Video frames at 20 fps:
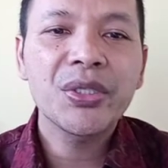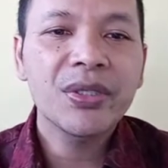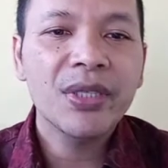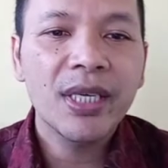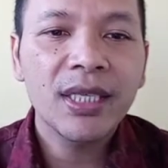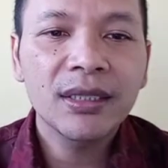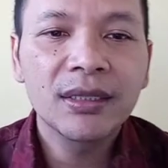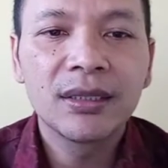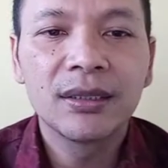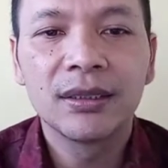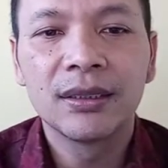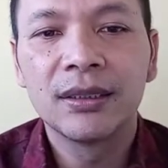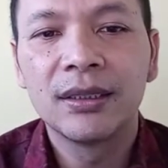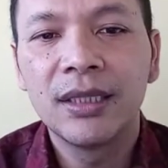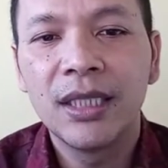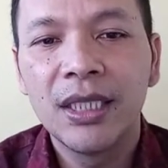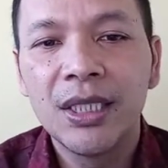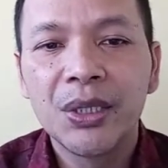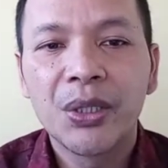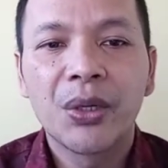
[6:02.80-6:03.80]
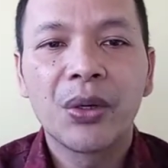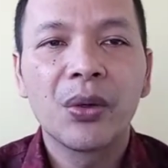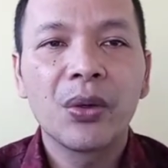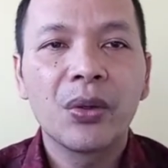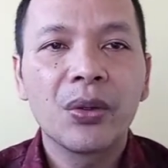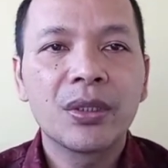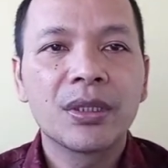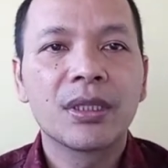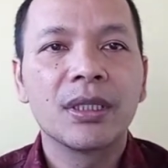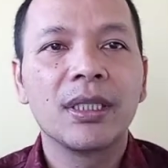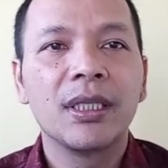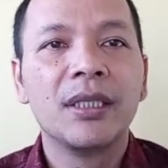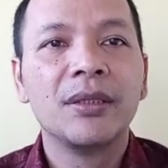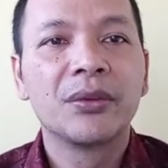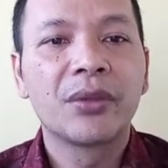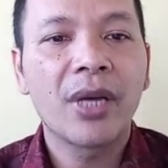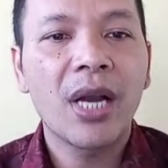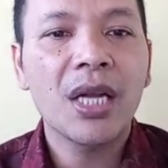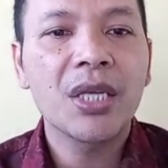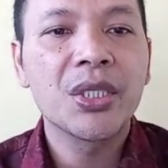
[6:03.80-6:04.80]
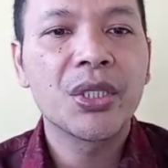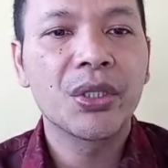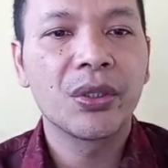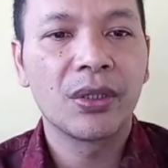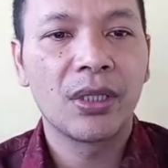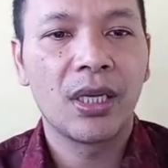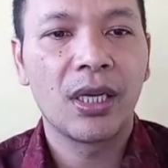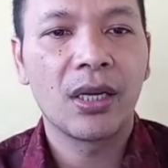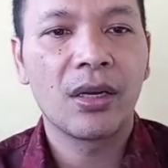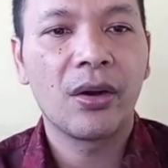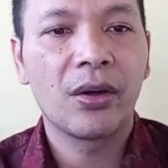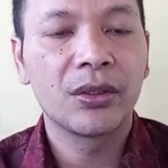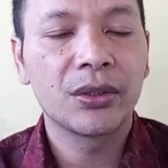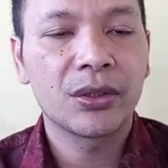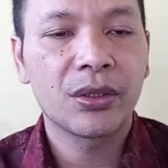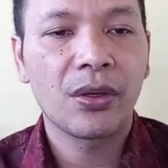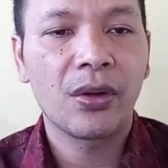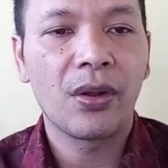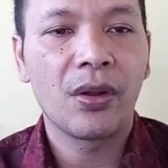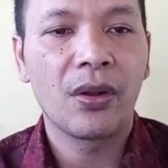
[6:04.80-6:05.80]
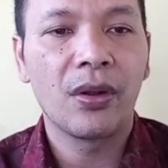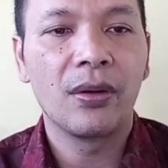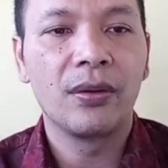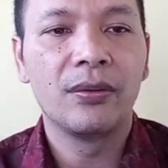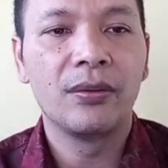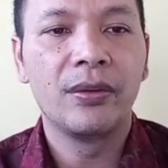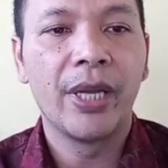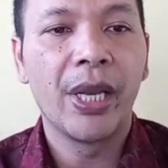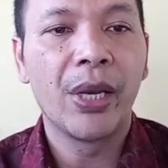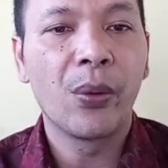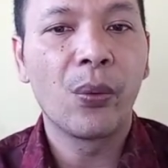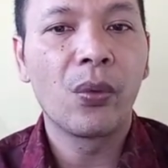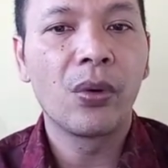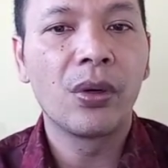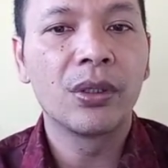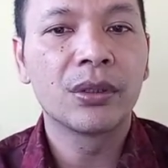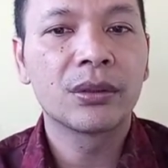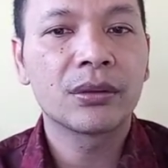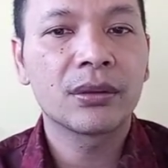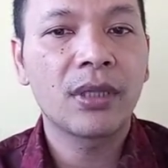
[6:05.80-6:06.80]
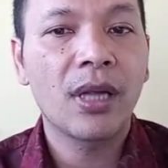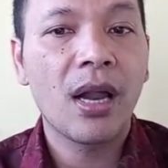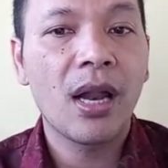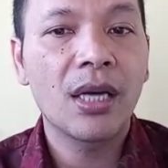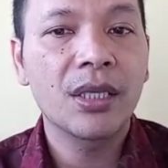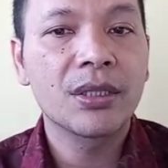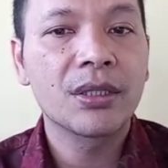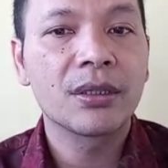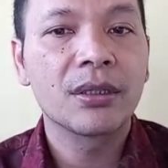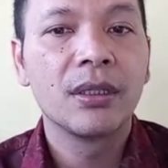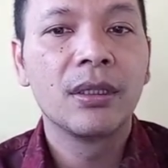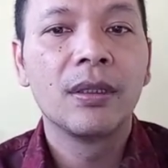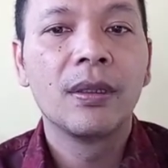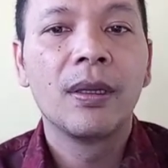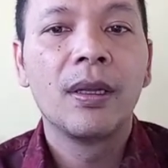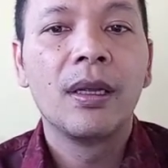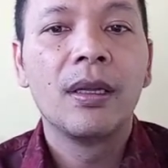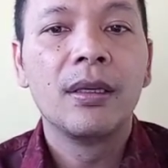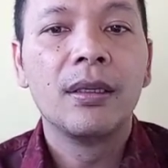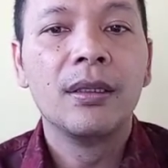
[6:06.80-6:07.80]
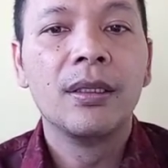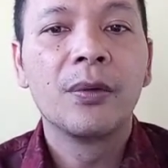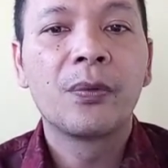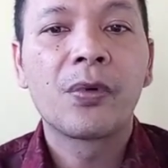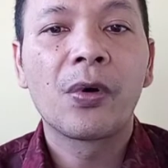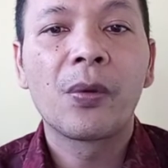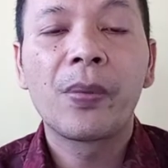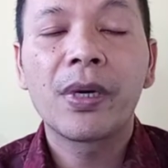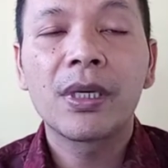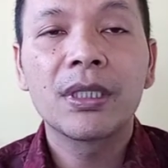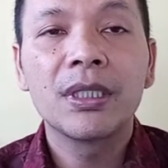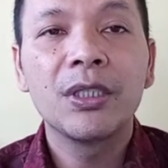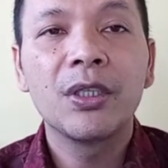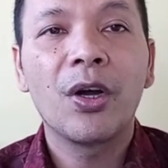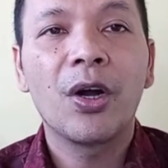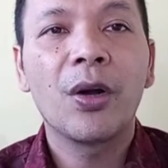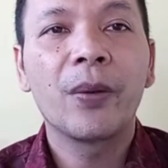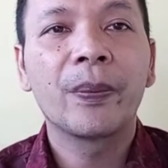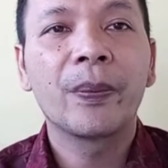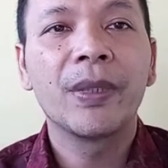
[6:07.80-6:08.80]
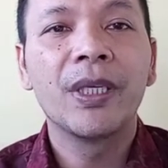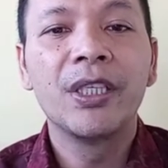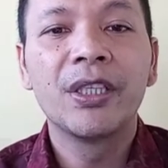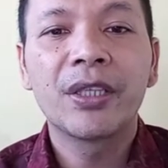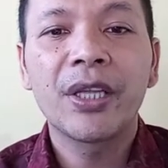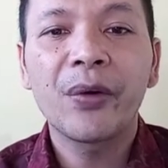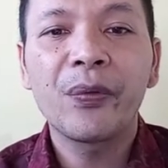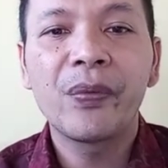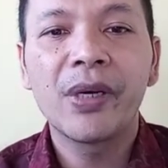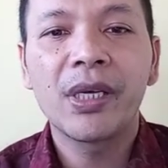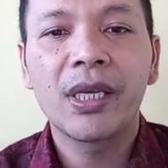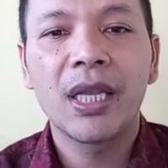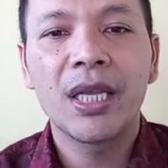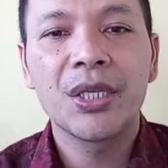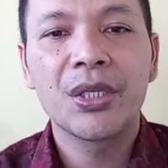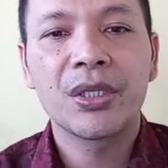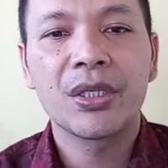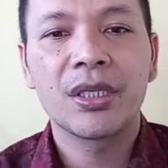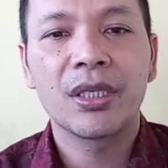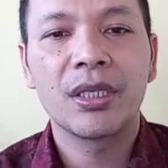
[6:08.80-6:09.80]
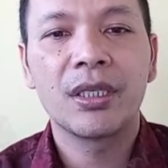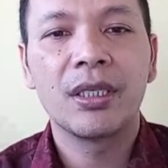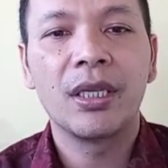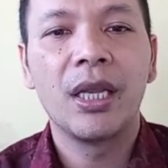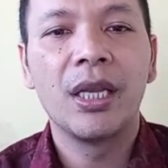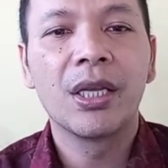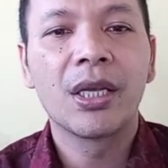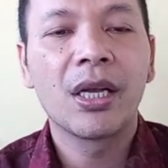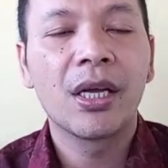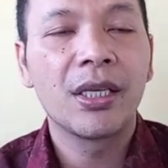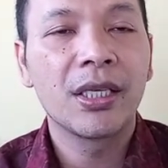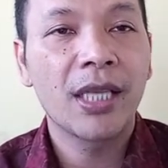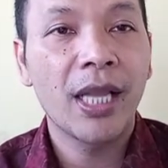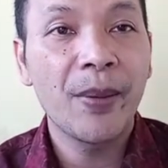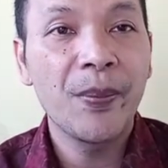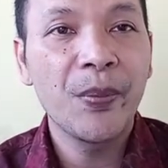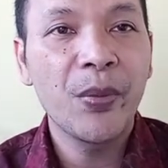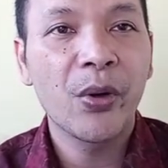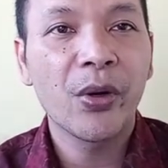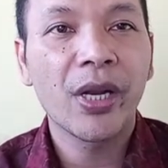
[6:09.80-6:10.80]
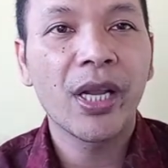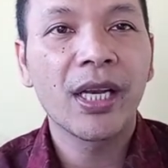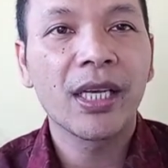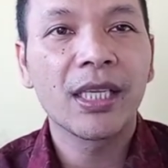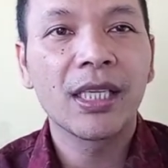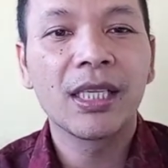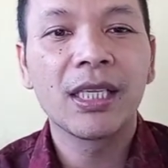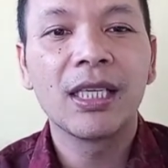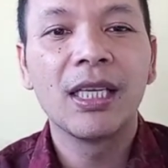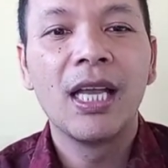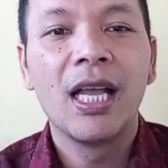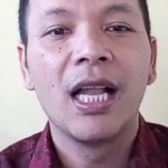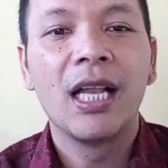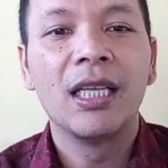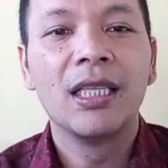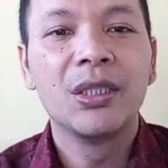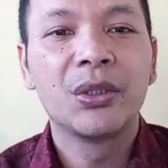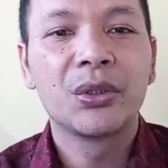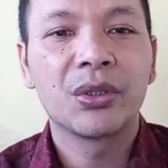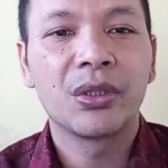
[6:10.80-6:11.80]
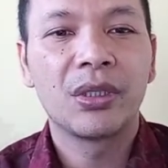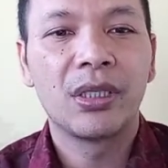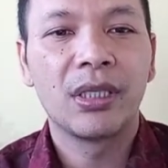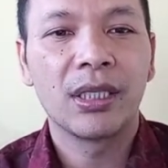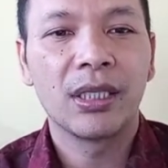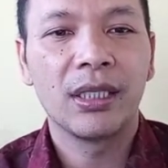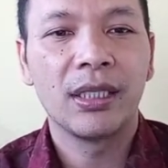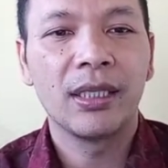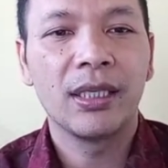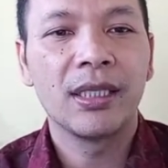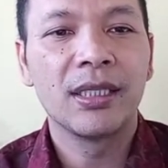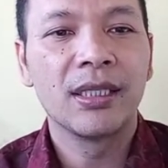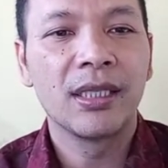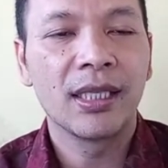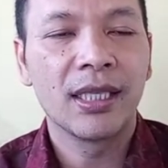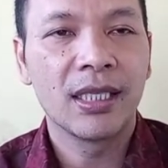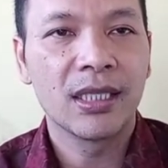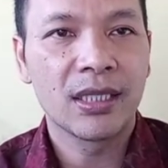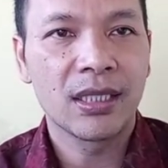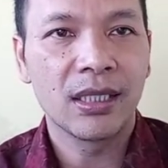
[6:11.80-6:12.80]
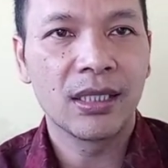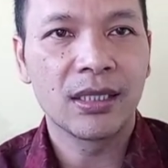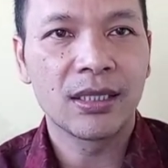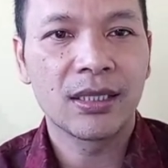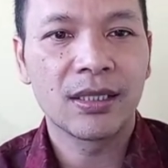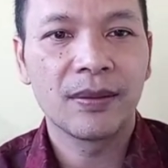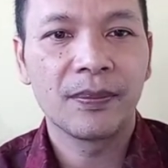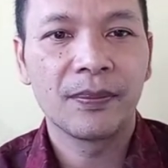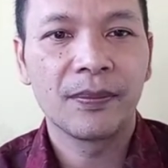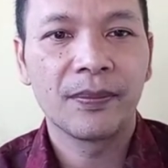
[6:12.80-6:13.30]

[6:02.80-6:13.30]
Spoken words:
structure includes instructional control. They were taught the property of interpretation in contemporary literary analysis.